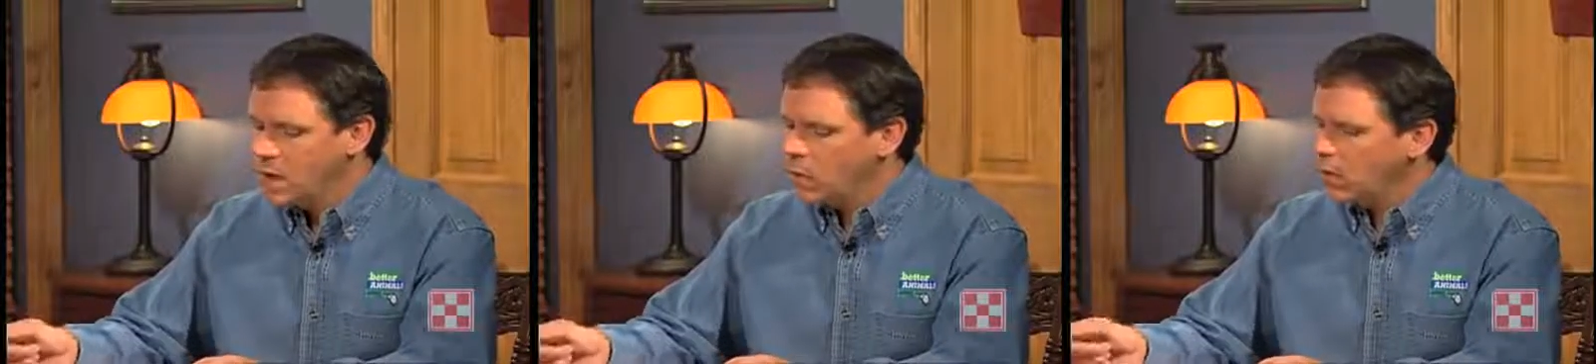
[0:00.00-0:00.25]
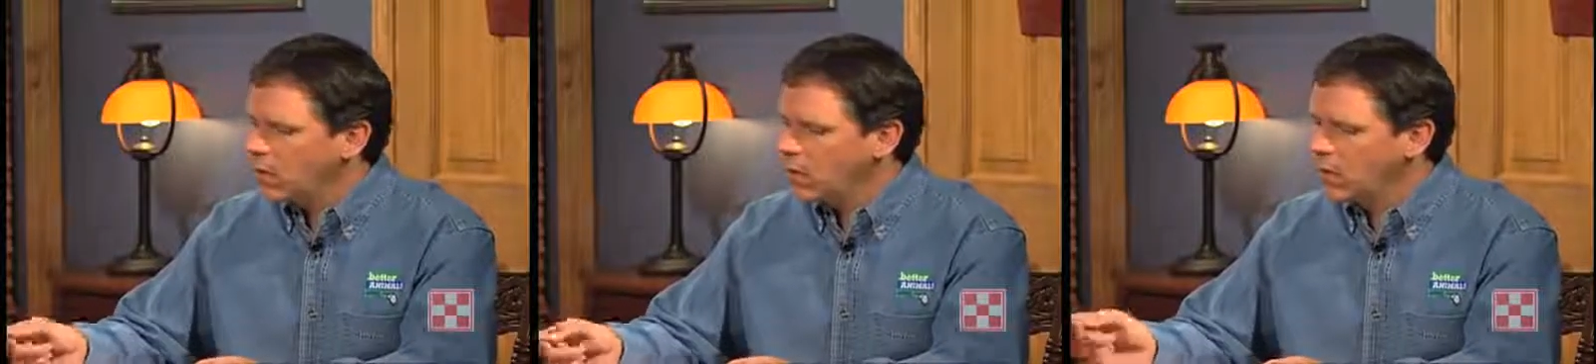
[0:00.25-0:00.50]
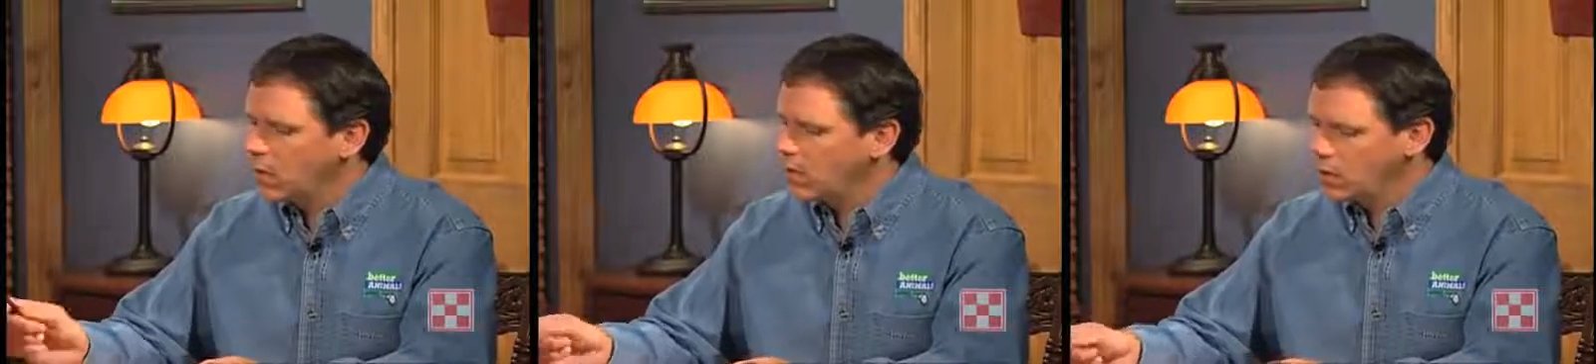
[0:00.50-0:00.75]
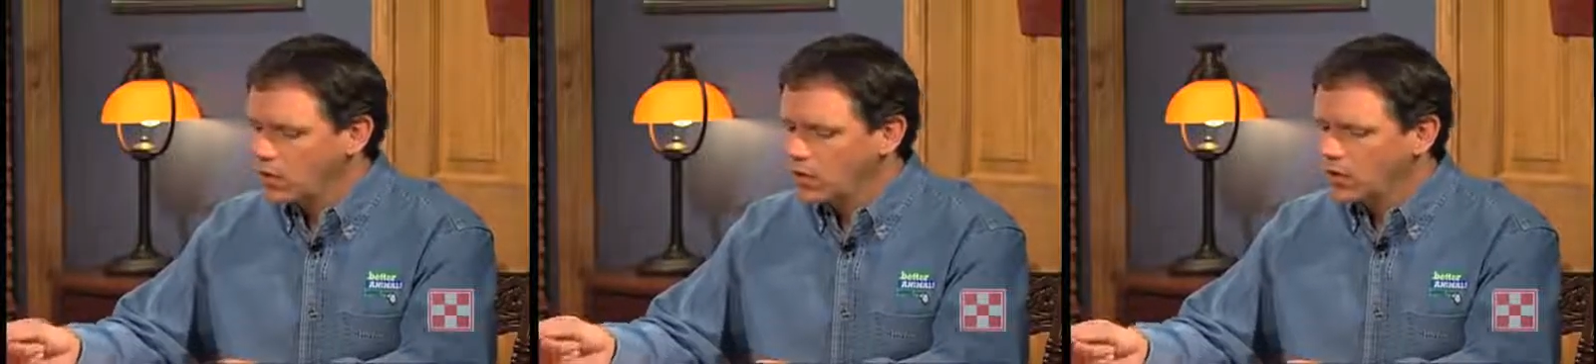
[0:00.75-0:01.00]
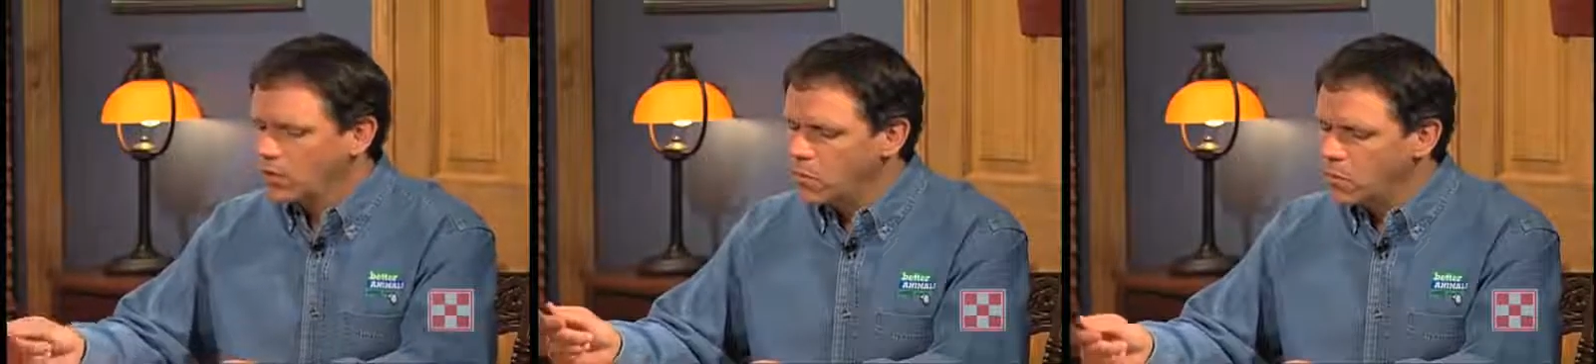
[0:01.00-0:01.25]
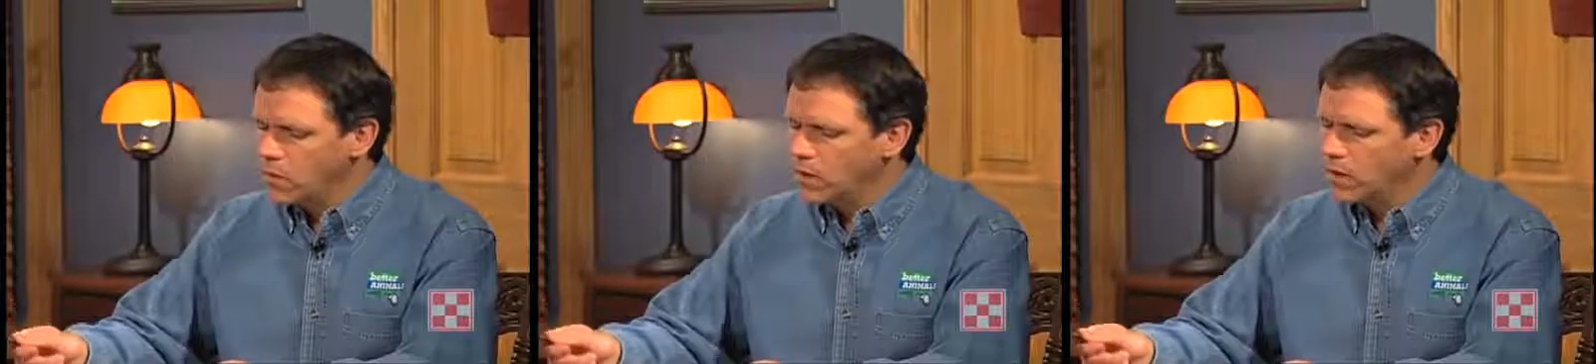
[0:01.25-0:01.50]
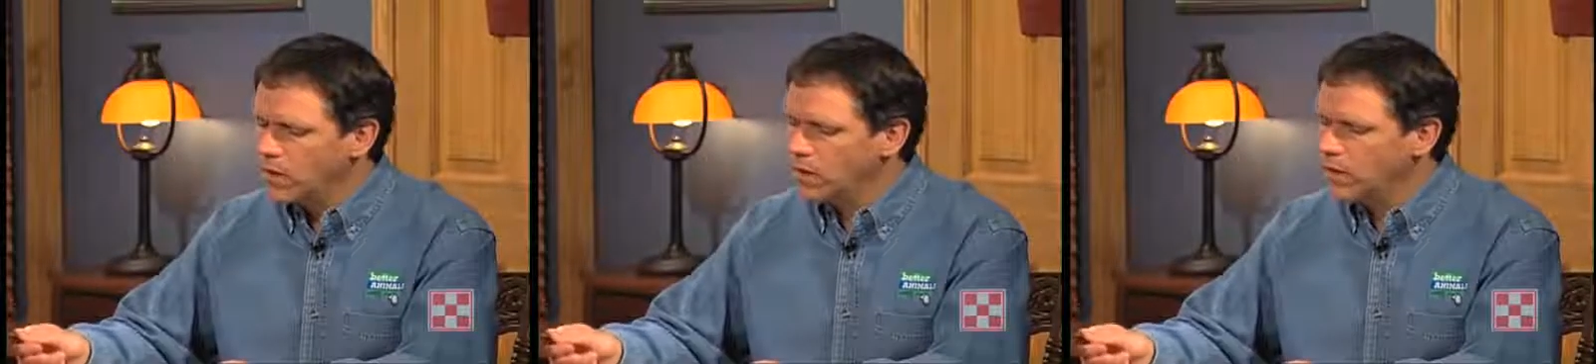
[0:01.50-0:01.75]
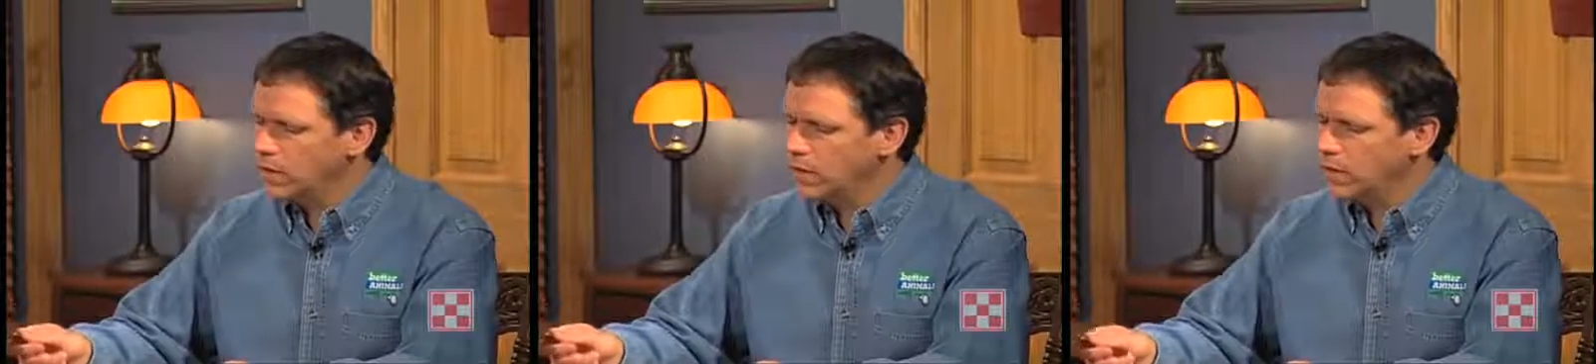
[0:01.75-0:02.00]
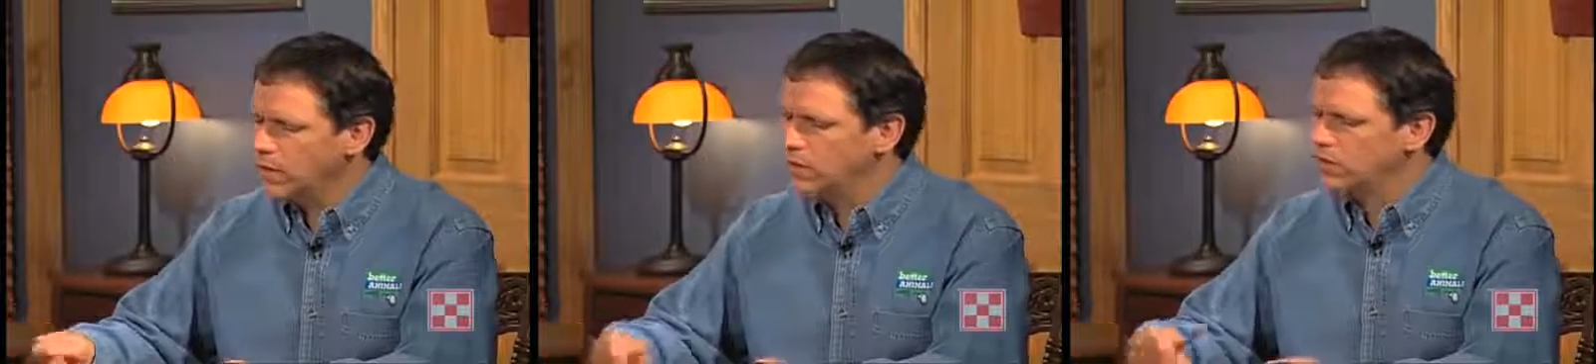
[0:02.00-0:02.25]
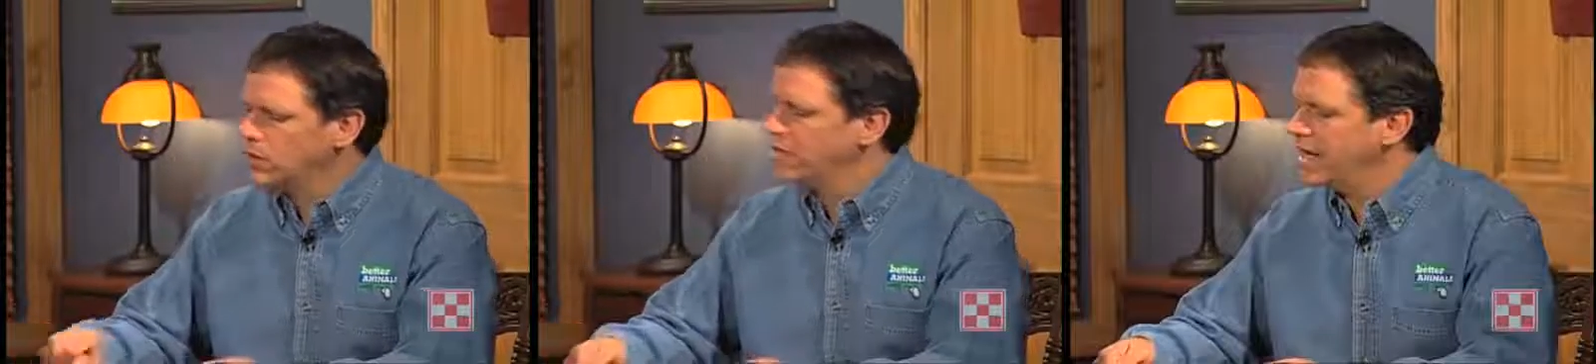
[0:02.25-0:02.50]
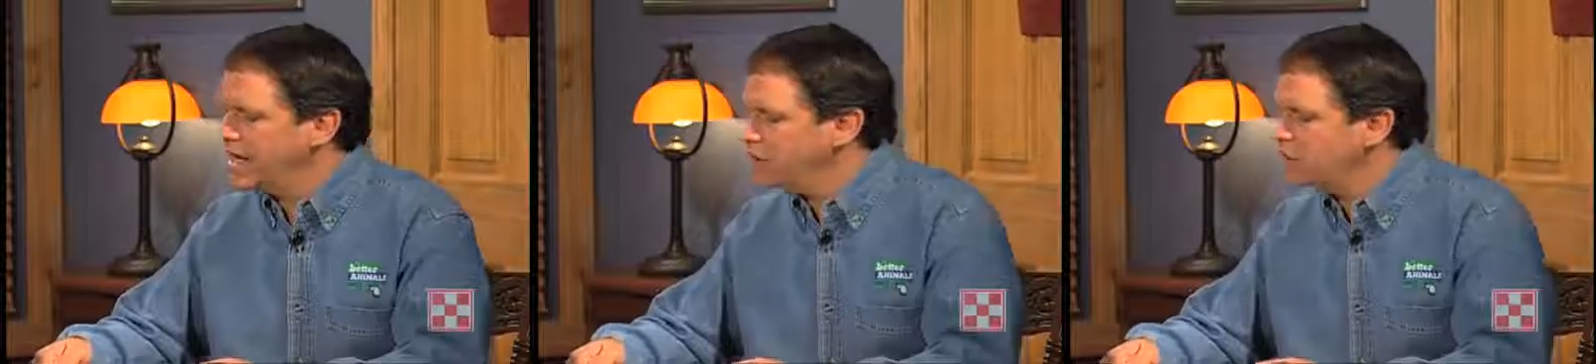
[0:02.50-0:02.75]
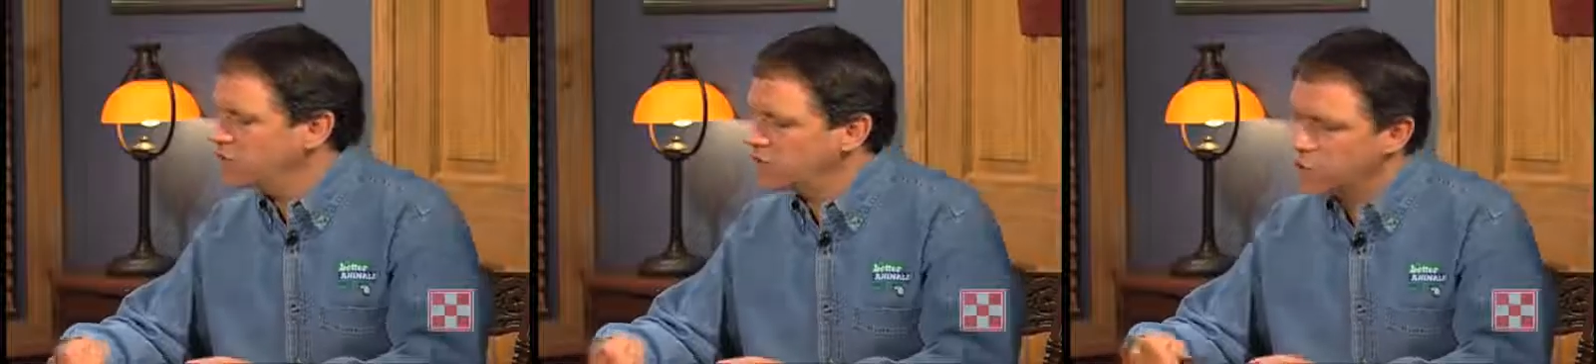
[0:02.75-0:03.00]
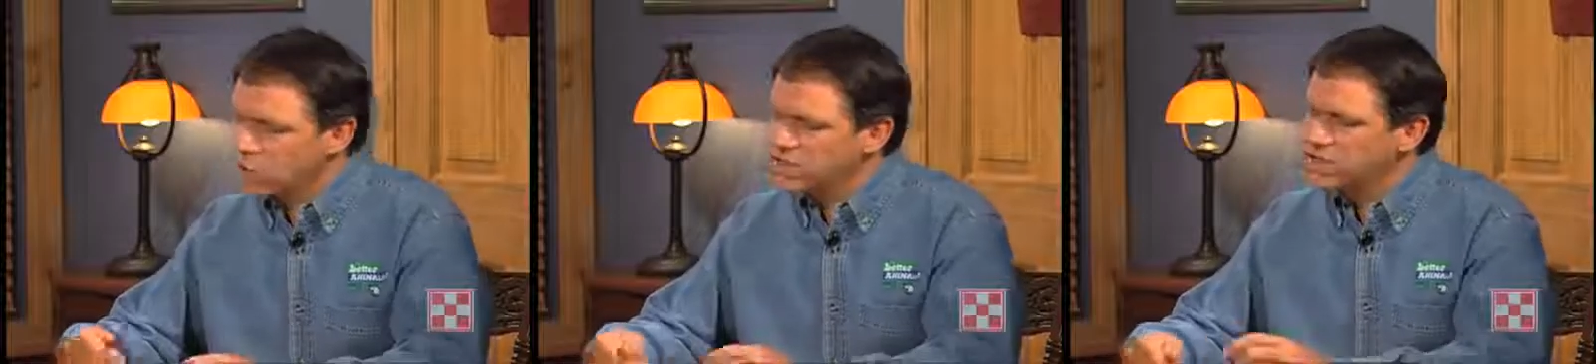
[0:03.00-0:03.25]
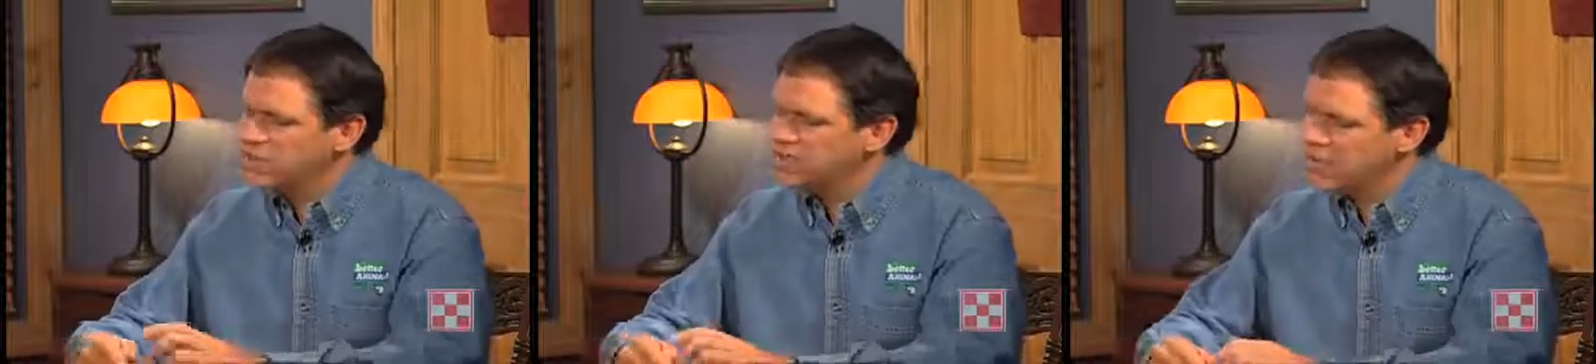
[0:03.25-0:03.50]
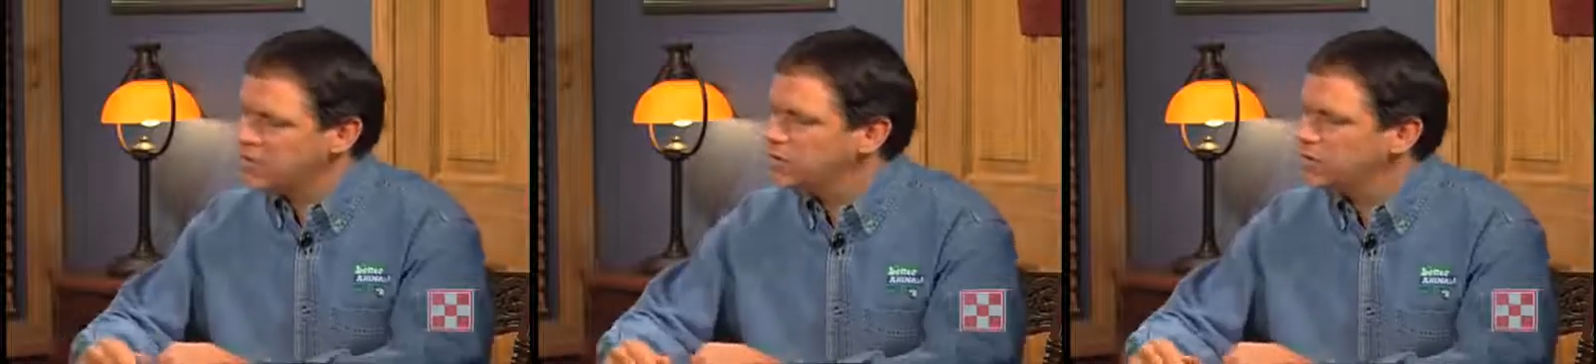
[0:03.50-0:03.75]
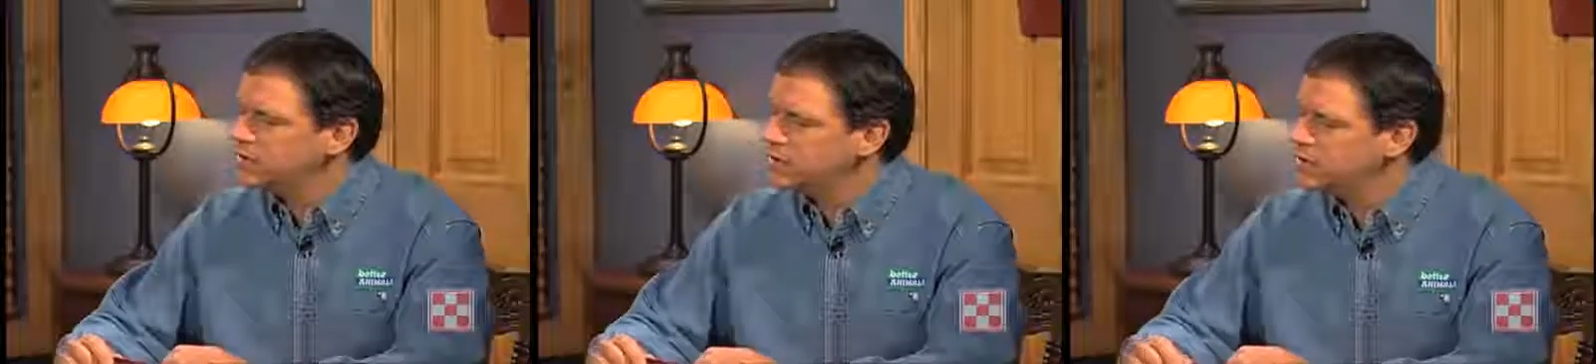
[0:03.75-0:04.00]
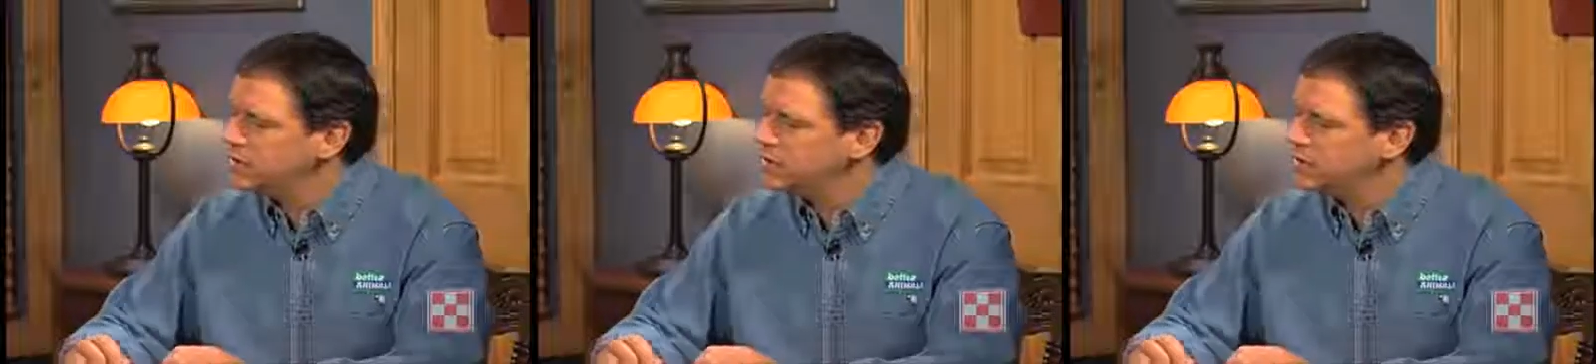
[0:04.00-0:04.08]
What are there certain animals that are more susceptible to